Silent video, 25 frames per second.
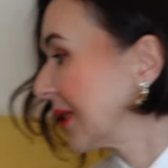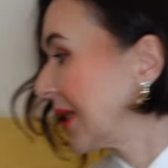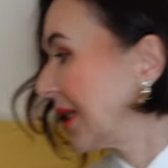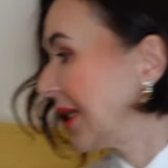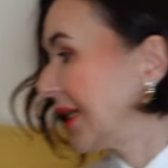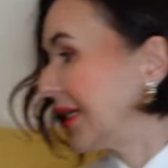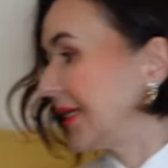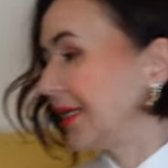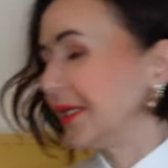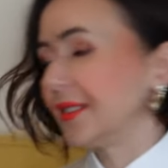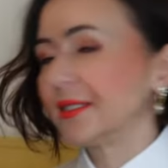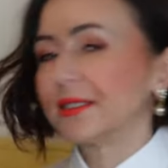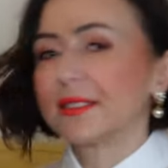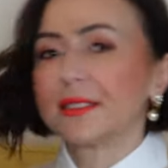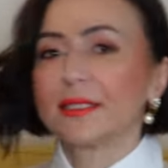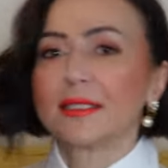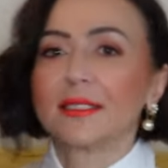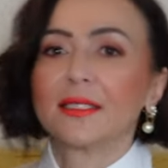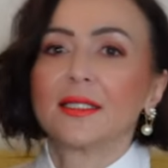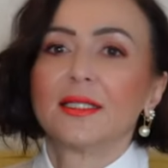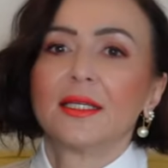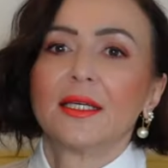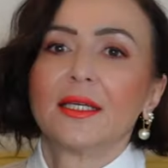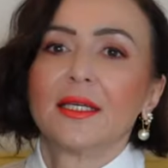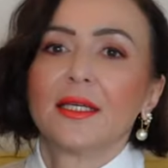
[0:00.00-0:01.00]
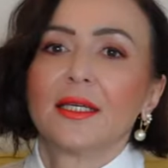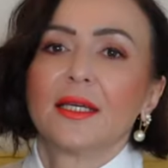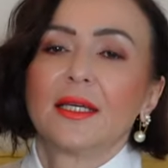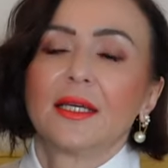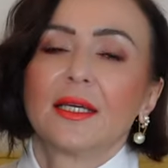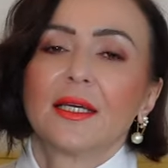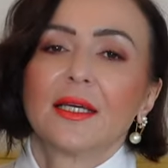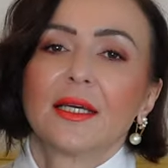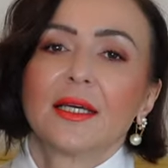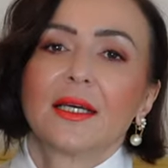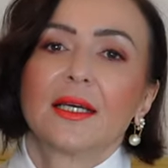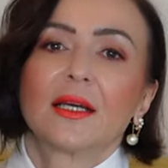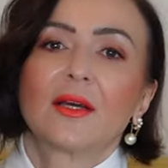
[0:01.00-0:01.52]
is
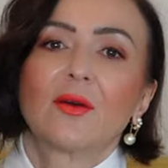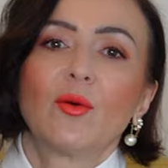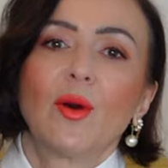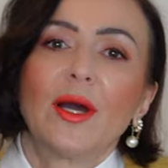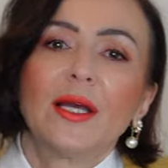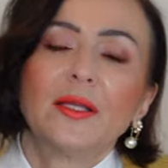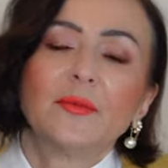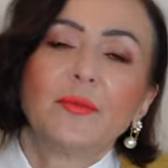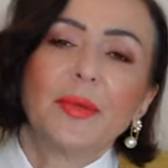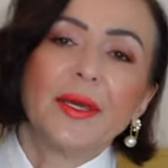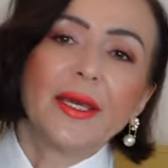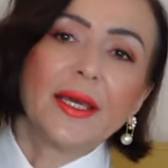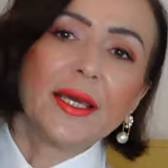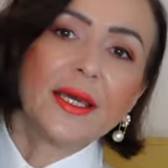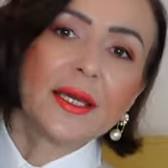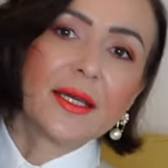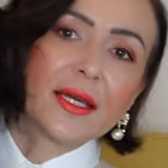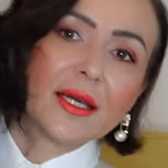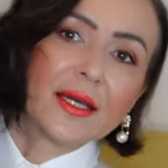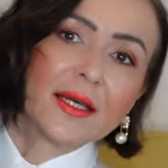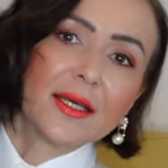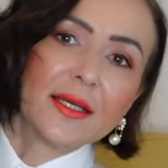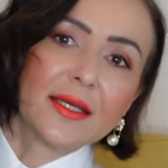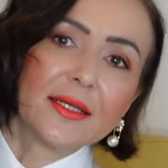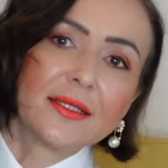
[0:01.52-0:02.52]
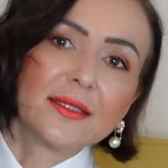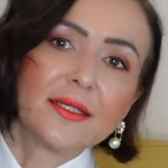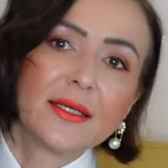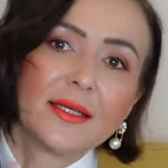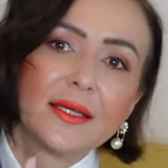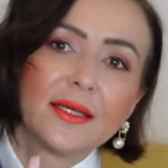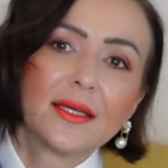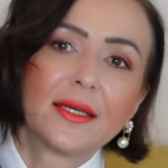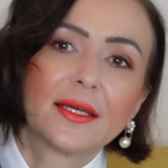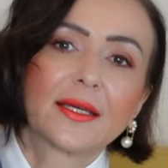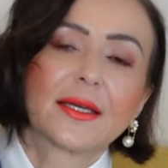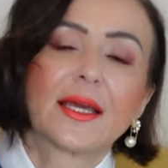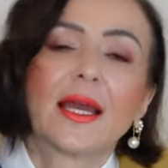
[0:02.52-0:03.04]
quite big and
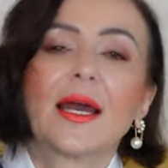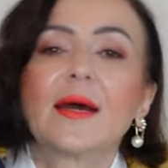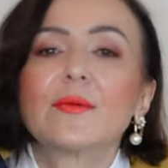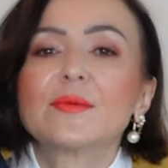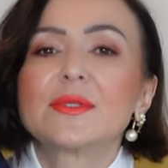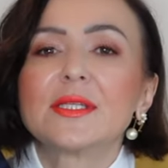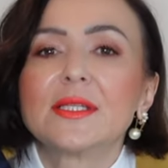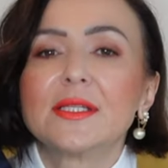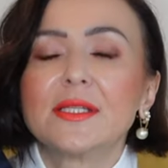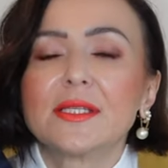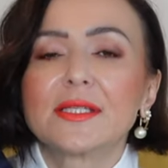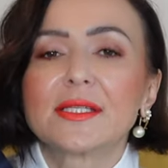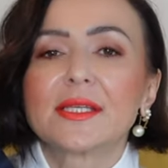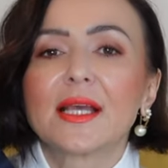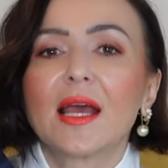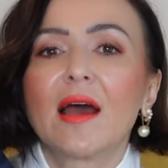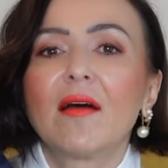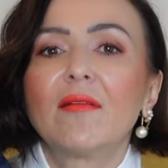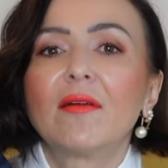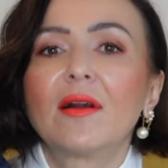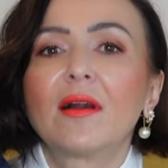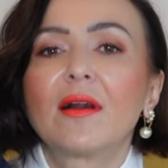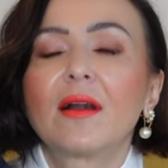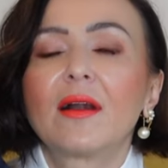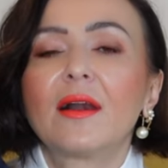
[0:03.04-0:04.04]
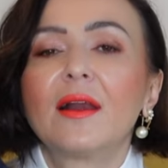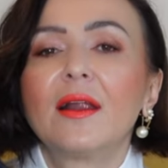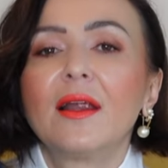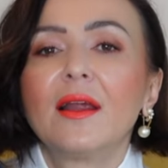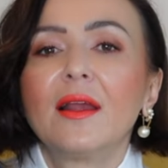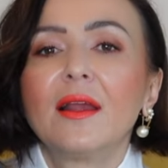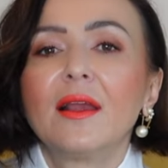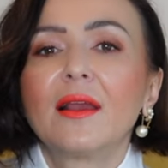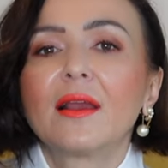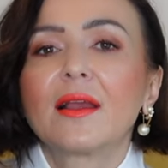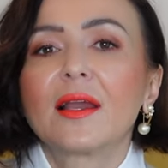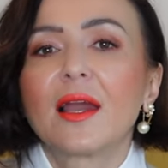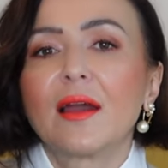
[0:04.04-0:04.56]
comes in this cover.
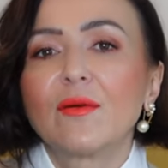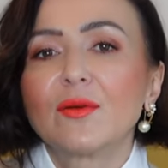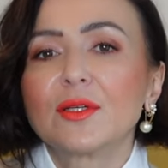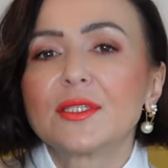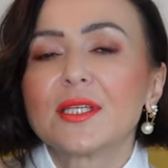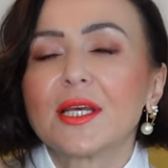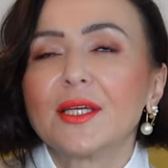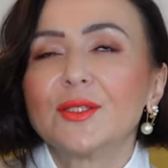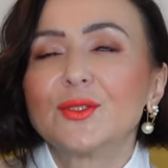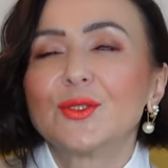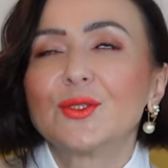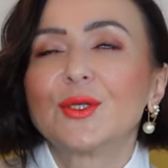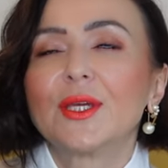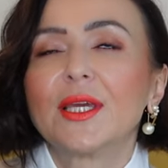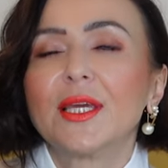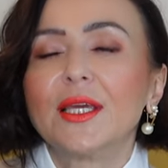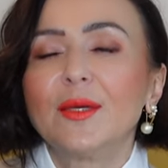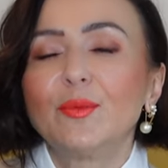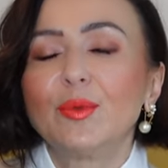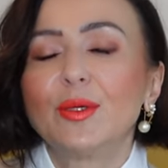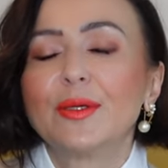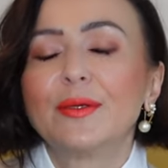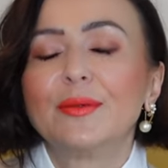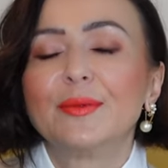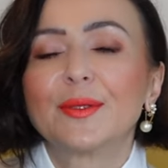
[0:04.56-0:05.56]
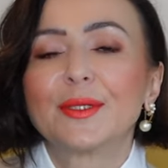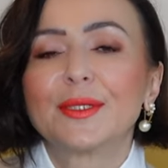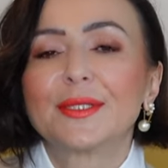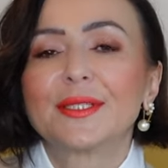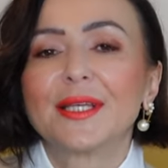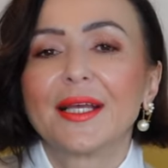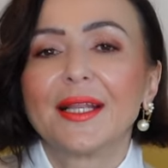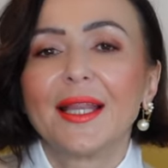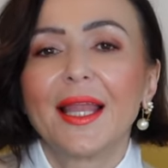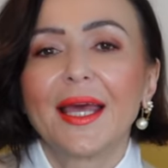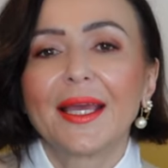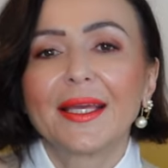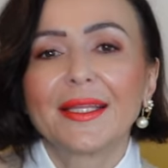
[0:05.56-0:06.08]
Covers I do keep because
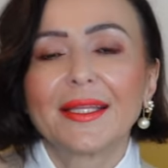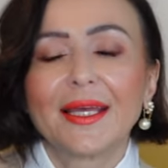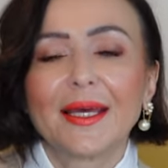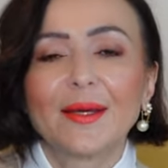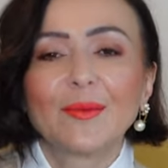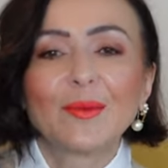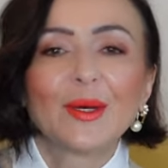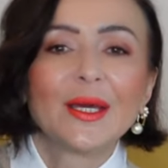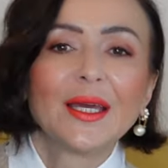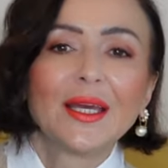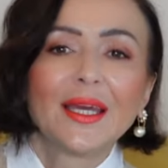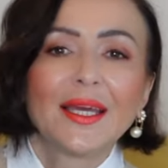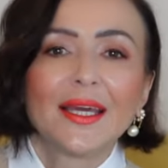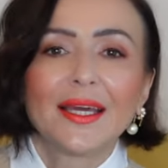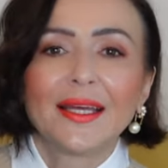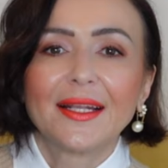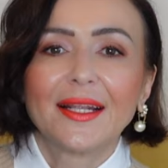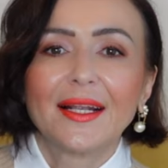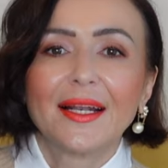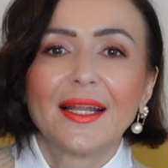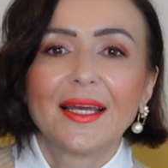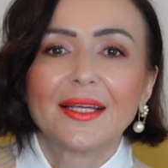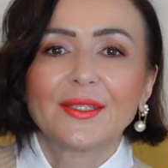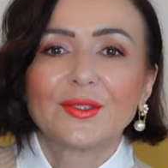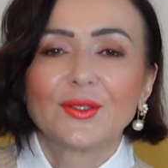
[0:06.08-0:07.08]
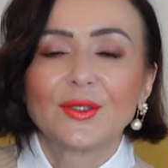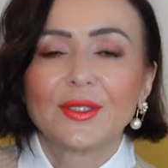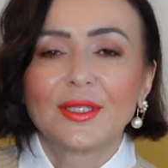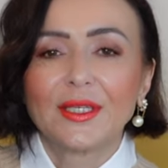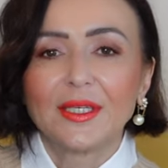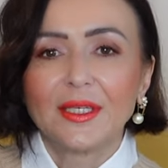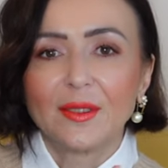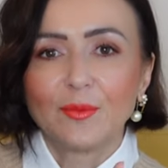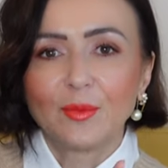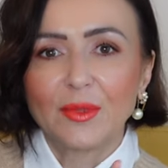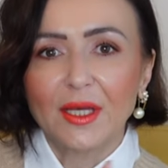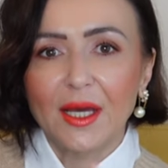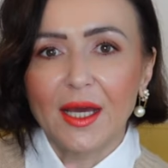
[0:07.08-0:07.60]
I like them and I like to
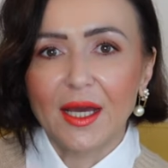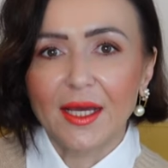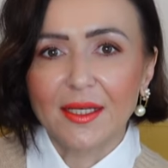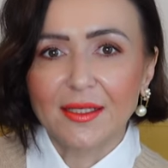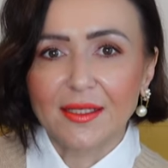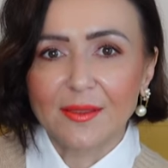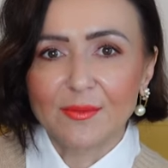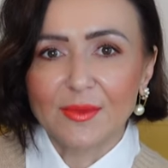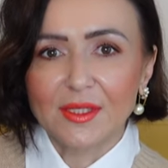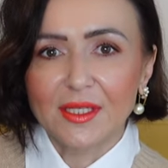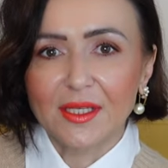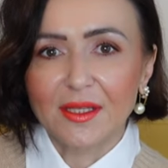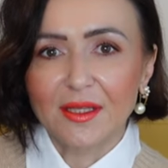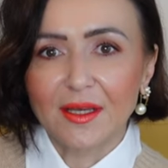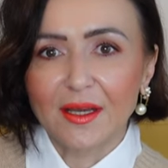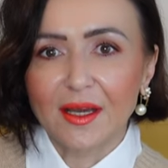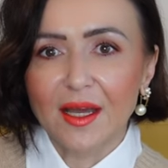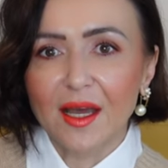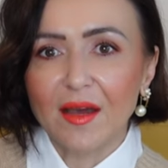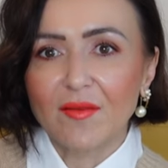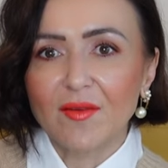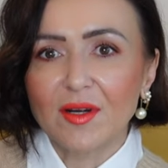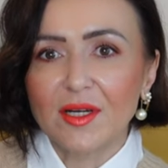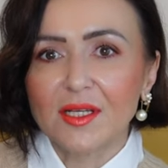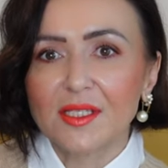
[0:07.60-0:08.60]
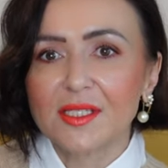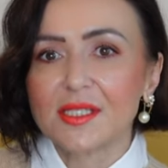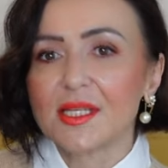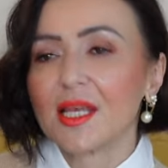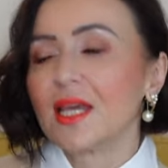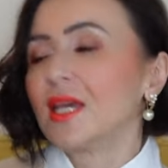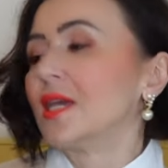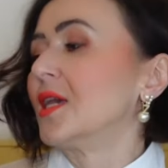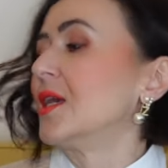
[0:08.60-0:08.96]
keep the items in the covers.